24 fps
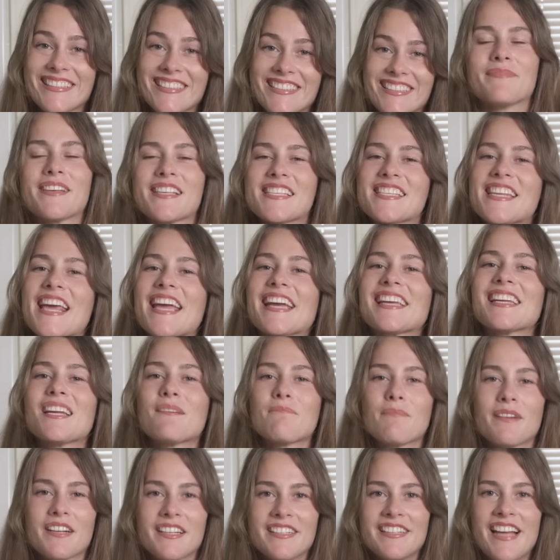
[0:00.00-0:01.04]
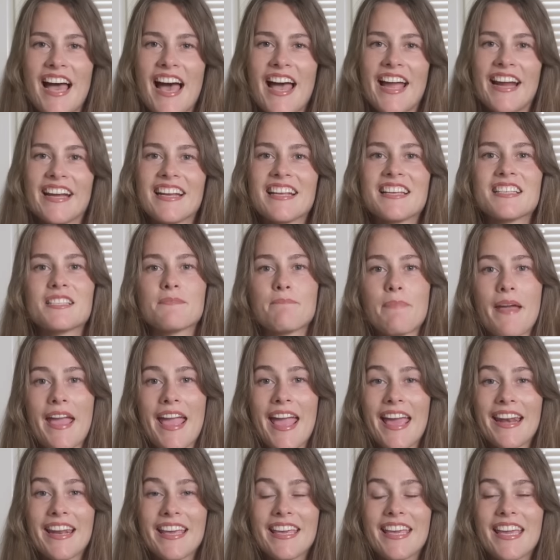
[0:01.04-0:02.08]
Mistake number 9 is
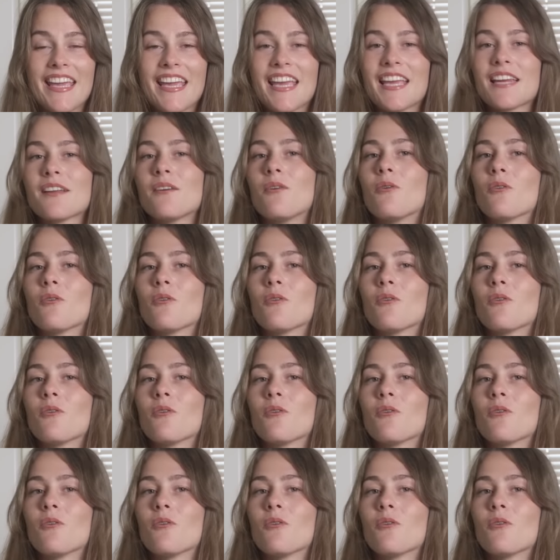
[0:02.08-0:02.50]
panicking